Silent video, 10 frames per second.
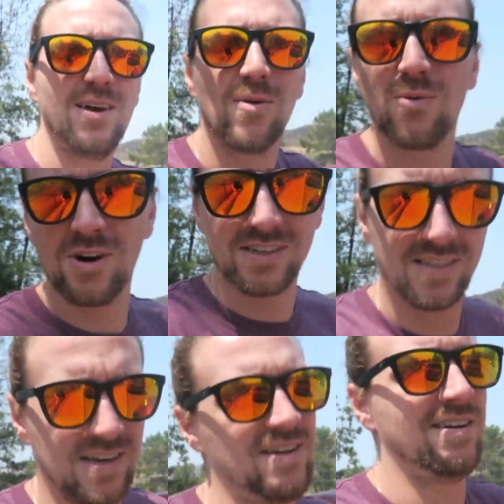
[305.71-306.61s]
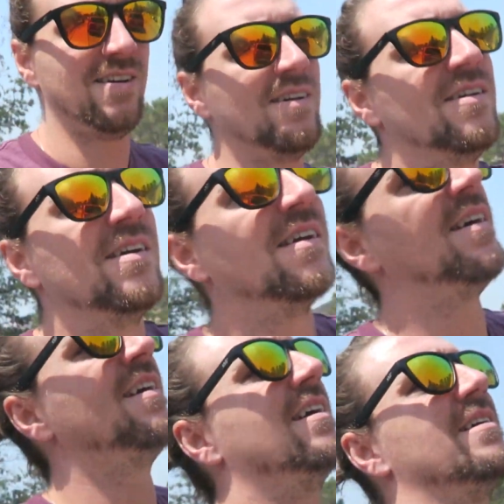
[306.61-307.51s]
not a wuss.
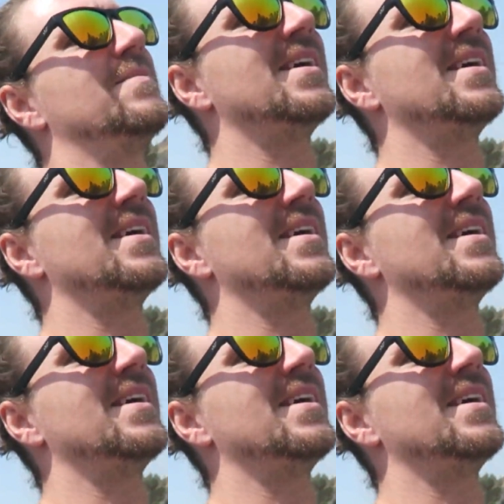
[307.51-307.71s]
And I'm